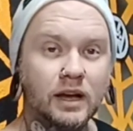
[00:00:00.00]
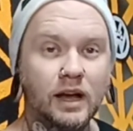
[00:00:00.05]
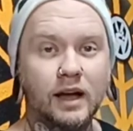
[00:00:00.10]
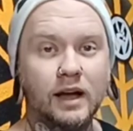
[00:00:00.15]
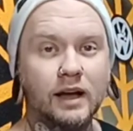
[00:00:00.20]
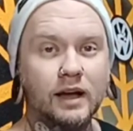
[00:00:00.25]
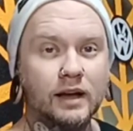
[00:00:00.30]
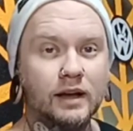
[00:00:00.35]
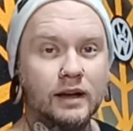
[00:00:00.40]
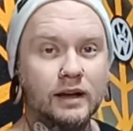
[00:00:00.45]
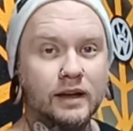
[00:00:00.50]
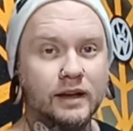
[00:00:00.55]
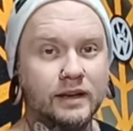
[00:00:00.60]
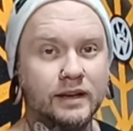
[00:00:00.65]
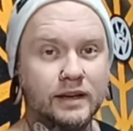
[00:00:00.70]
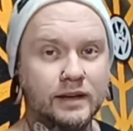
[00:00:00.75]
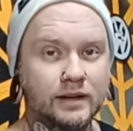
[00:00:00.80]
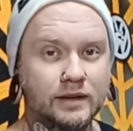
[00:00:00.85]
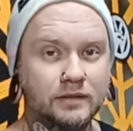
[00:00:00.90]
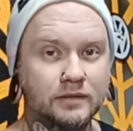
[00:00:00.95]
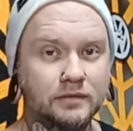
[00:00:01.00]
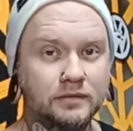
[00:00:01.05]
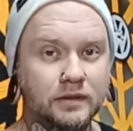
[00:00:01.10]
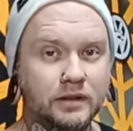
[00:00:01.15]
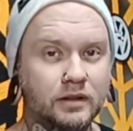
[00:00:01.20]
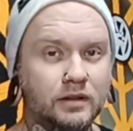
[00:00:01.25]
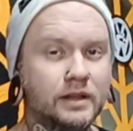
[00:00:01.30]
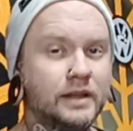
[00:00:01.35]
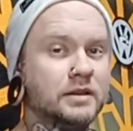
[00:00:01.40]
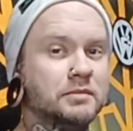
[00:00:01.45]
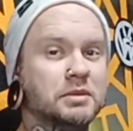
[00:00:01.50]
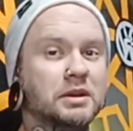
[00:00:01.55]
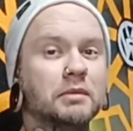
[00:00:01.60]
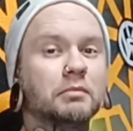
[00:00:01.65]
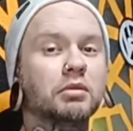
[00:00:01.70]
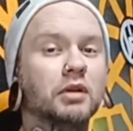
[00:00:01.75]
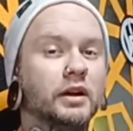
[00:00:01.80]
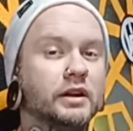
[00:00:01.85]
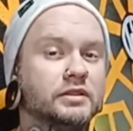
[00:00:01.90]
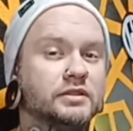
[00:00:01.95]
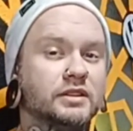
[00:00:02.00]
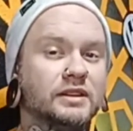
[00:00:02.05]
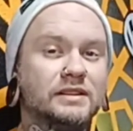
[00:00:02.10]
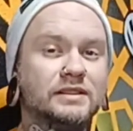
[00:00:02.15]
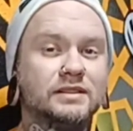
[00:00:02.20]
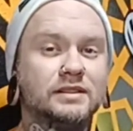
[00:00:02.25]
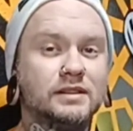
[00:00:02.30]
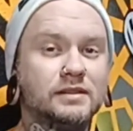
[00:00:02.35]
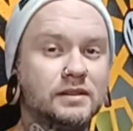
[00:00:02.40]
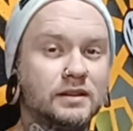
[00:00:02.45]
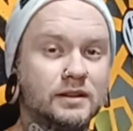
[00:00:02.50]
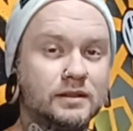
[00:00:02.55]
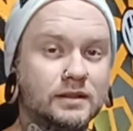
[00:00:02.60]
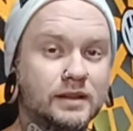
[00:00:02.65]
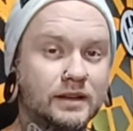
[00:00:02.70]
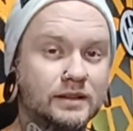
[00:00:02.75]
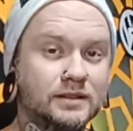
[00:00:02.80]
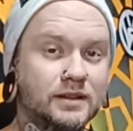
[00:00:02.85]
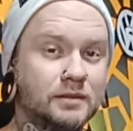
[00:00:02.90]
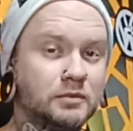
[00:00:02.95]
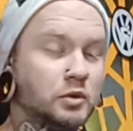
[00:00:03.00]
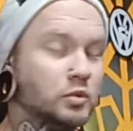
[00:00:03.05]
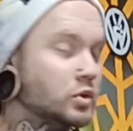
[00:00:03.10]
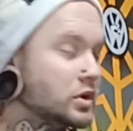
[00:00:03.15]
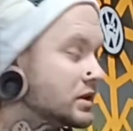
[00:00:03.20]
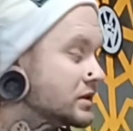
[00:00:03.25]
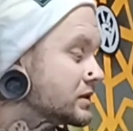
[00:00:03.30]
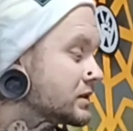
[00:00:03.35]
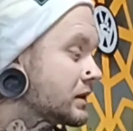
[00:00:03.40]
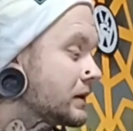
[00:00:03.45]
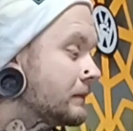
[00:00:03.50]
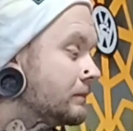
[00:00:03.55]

I have a lot of big projects in the next coming weeks,